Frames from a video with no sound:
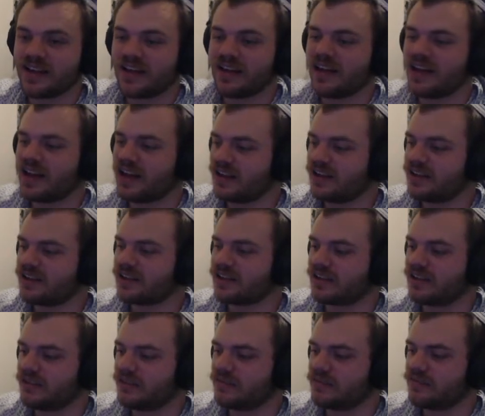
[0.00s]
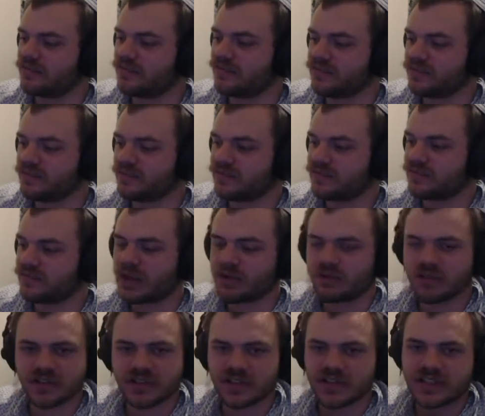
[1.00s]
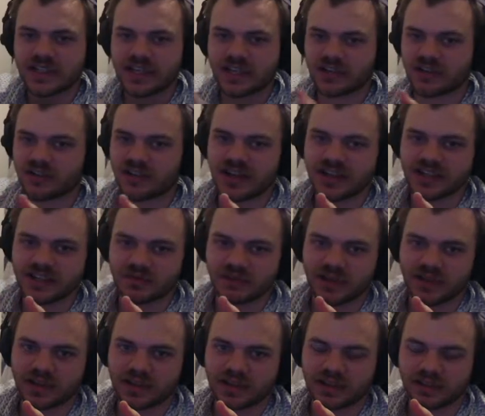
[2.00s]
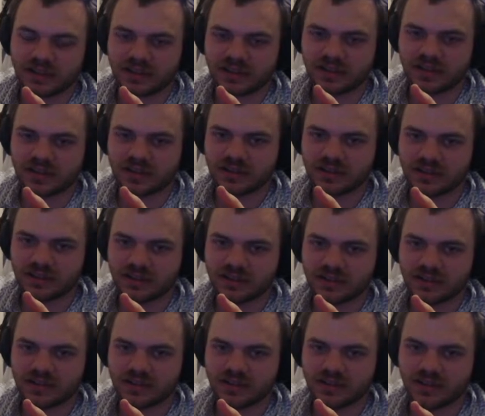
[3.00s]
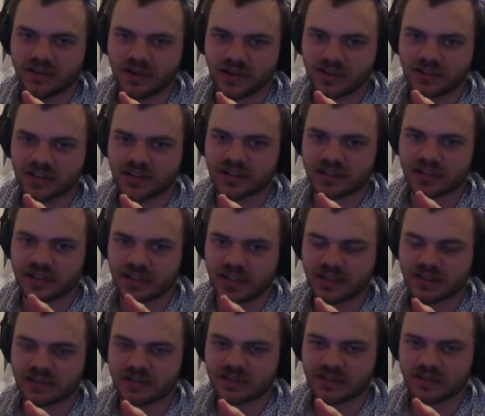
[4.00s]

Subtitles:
And that wasn't a sexualized wink. Alright, just in case